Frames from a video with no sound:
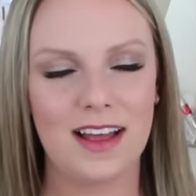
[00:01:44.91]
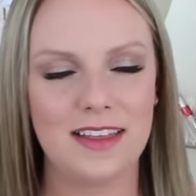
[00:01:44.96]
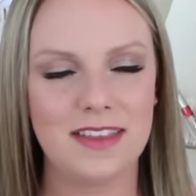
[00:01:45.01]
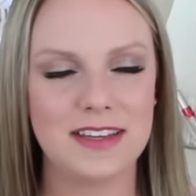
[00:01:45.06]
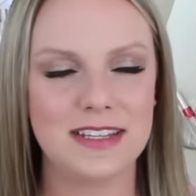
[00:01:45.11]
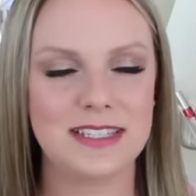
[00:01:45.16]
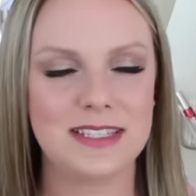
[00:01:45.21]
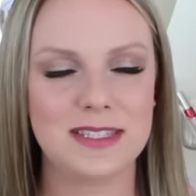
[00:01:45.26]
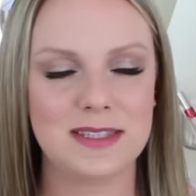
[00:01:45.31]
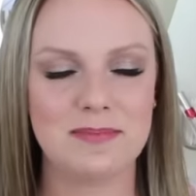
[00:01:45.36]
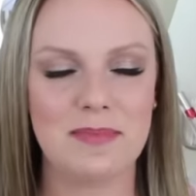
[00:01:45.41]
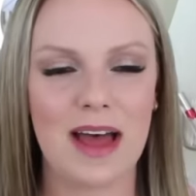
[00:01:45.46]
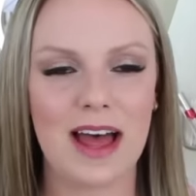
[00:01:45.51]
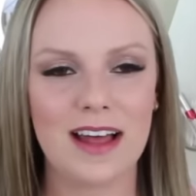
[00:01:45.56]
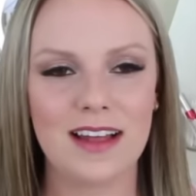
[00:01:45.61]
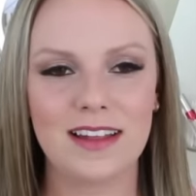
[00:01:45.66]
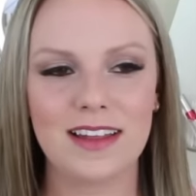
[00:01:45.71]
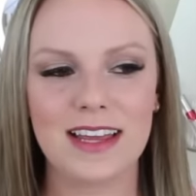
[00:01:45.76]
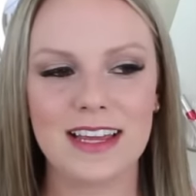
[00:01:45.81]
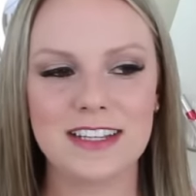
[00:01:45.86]
The
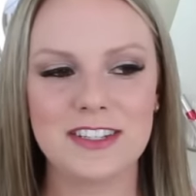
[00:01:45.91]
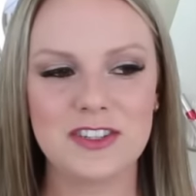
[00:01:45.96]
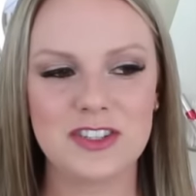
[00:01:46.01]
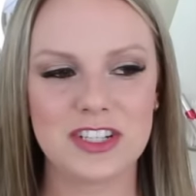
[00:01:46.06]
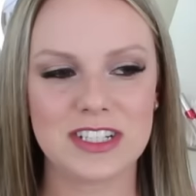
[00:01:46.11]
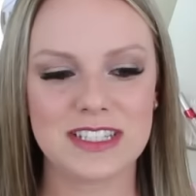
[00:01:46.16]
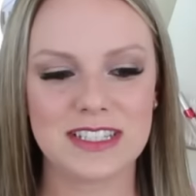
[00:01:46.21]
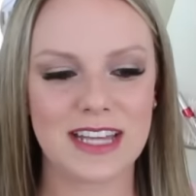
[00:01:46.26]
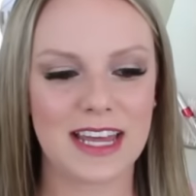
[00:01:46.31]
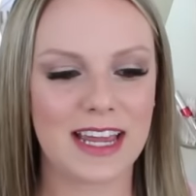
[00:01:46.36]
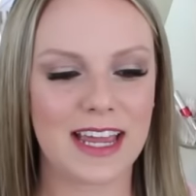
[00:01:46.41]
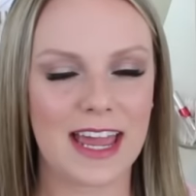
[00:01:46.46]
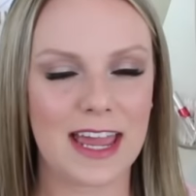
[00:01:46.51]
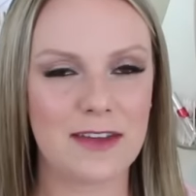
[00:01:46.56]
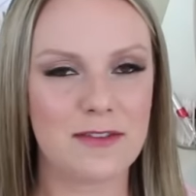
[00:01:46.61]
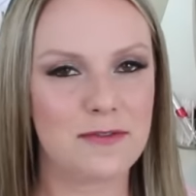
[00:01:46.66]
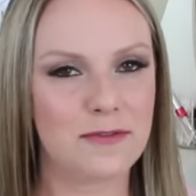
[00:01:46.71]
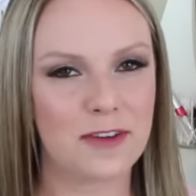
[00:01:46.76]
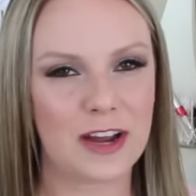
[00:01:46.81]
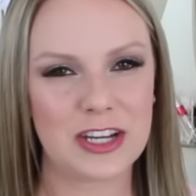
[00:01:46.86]
smell is just like
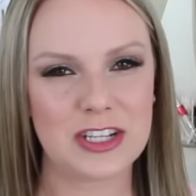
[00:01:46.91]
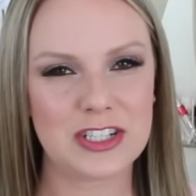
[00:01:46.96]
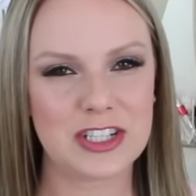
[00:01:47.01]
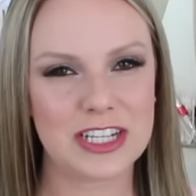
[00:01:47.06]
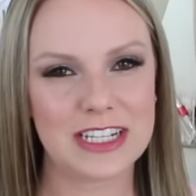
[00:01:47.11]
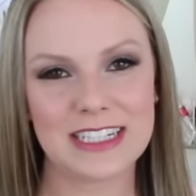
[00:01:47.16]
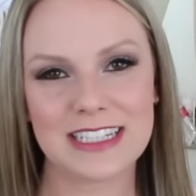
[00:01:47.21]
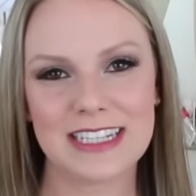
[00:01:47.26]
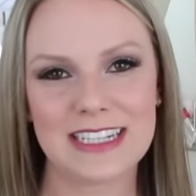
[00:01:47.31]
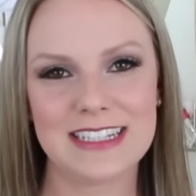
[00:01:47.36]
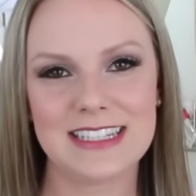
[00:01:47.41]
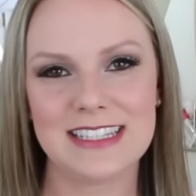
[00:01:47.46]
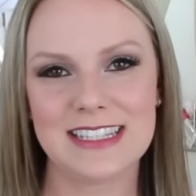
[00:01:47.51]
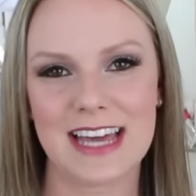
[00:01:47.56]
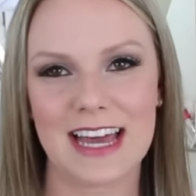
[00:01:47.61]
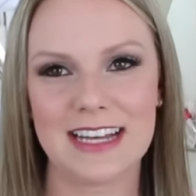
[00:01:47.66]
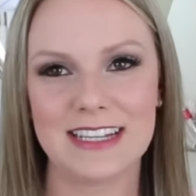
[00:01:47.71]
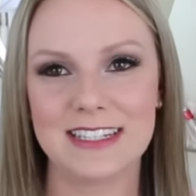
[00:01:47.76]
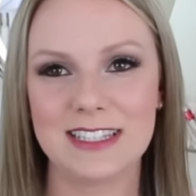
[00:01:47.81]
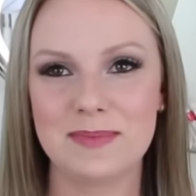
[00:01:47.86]
a fresh, clean
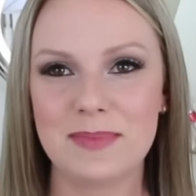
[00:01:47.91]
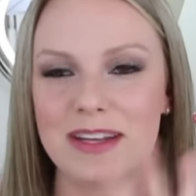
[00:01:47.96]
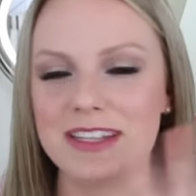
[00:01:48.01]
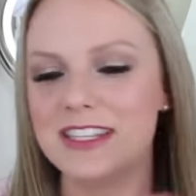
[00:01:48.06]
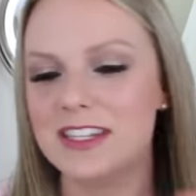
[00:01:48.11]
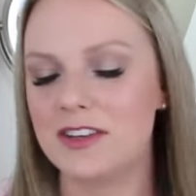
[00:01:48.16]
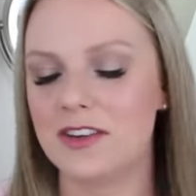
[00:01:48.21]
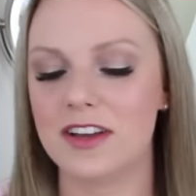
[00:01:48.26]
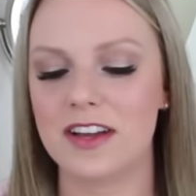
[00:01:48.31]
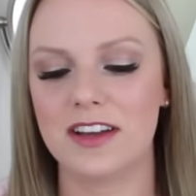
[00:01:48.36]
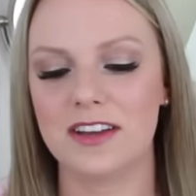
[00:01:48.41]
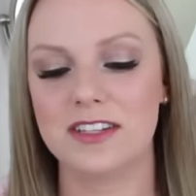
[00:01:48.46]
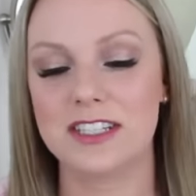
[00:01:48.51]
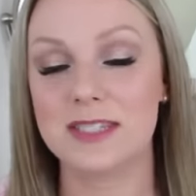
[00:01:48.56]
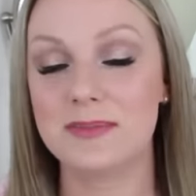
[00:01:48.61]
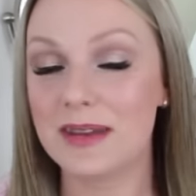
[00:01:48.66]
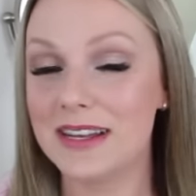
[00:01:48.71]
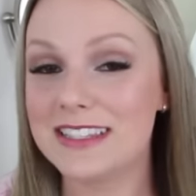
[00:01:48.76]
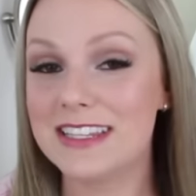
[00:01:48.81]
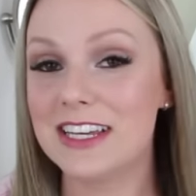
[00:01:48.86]
scent. Smells like
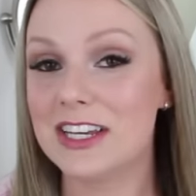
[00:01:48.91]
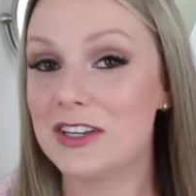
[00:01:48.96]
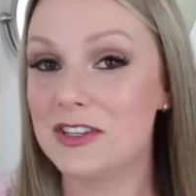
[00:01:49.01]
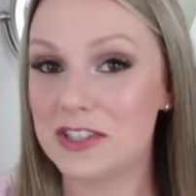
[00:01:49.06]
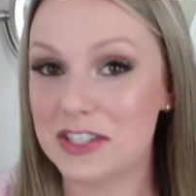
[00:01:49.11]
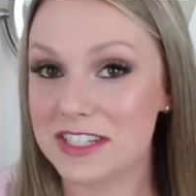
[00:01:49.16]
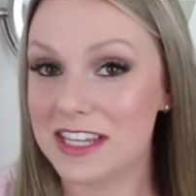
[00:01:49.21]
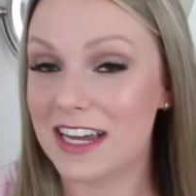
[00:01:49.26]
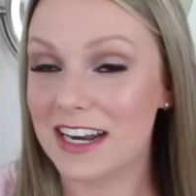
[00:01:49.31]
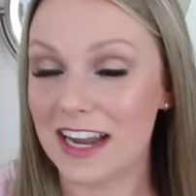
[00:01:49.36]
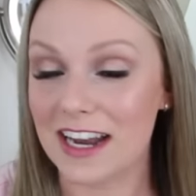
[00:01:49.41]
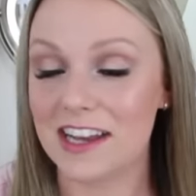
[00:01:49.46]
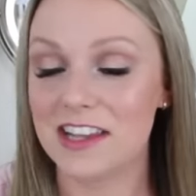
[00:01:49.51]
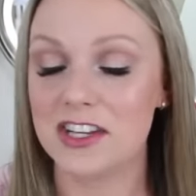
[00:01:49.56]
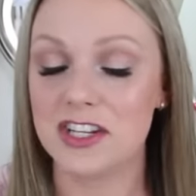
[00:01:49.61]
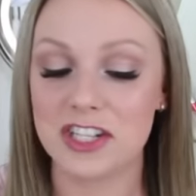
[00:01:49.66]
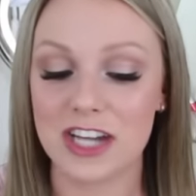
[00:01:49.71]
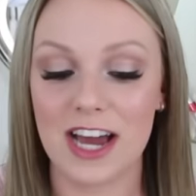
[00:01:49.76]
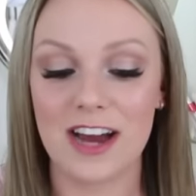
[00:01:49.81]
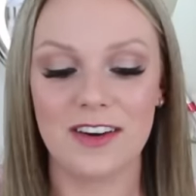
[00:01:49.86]
you just got out
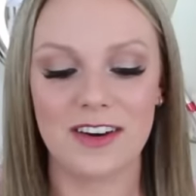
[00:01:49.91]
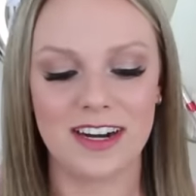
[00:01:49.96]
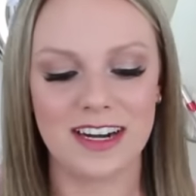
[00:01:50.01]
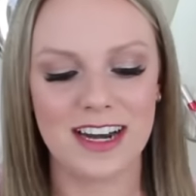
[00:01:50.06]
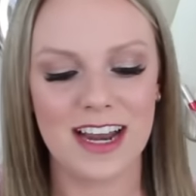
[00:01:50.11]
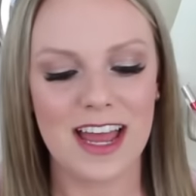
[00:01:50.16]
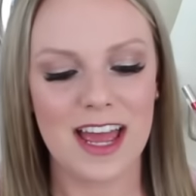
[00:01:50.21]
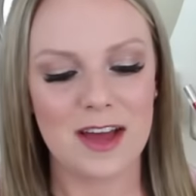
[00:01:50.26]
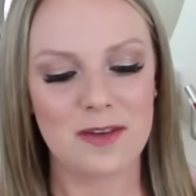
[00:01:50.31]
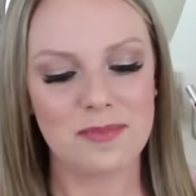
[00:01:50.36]
of the shower.